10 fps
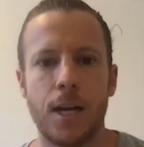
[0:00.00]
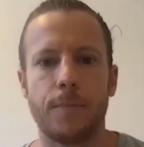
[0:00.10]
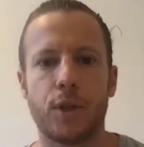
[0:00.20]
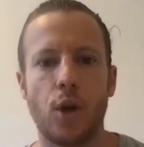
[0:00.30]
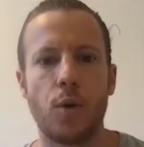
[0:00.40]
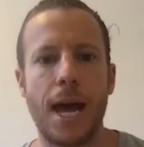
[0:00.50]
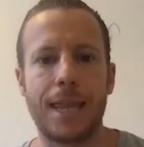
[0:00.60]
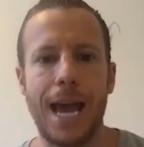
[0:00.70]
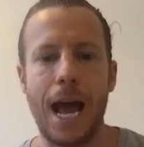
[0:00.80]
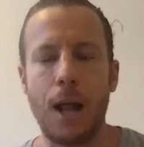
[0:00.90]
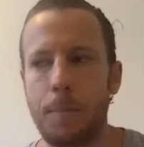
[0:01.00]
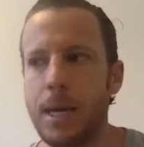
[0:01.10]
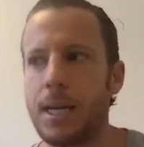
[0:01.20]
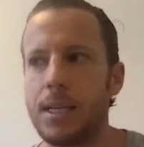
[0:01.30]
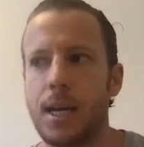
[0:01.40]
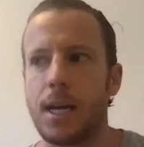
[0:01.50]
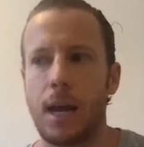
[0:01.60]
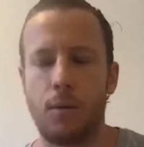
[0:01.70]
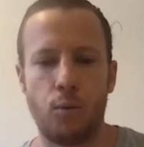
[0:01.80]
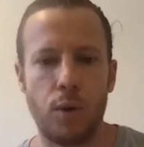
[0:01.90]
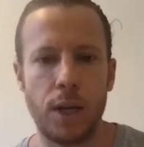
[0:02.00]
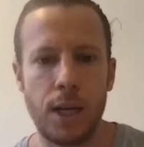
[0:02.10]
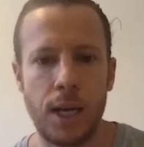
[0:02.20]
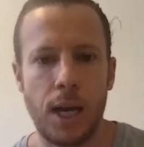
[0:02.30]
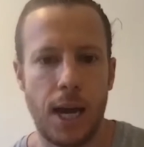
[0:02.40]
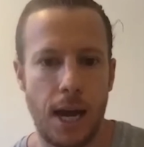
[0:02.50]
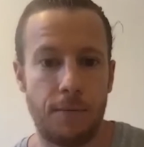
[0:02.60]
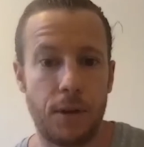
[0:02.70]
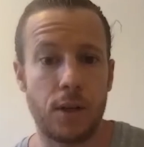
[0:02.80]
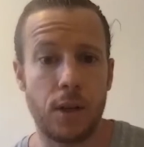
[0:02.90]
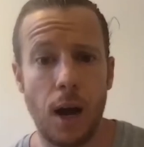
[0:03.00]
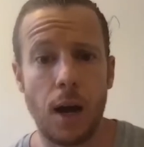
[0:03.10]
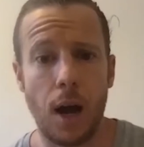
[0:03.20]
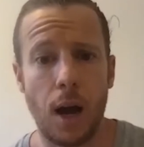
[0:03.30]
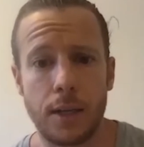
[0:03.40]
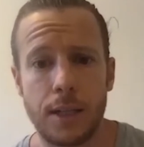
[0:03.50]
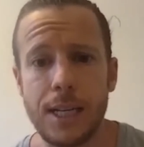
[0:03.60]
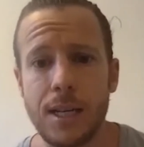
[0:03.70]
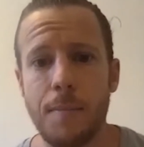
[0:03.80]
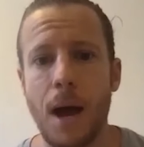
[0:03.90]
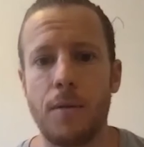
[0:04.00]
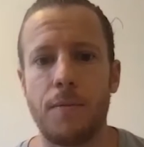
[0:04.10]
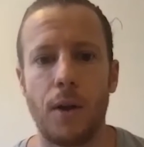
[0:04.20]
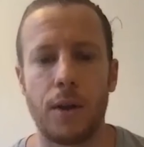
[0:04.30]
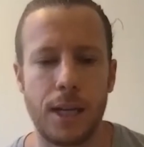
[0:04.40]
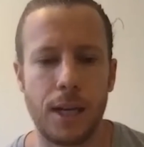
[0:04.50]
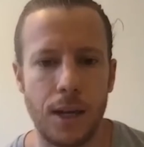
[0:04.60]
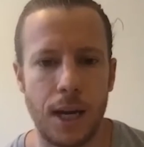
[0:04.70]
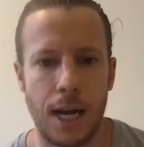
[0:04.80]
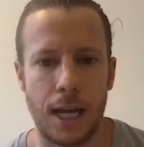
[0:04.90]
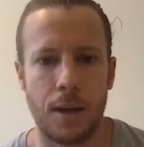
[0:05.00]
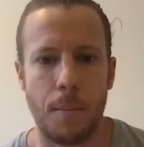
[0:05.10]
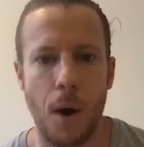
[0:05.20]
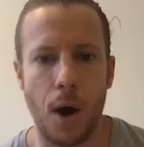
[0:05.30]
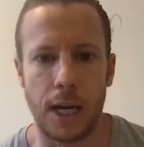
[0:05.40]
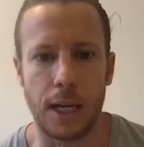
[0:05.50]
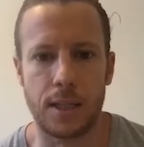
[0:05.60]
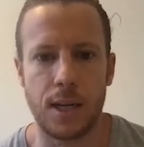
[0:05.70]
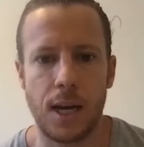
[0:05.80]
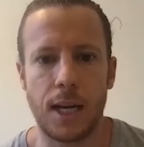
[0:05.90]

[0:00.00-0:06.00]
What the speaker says: so that the LPs can really, if there's a decent amount of volatility in the markets,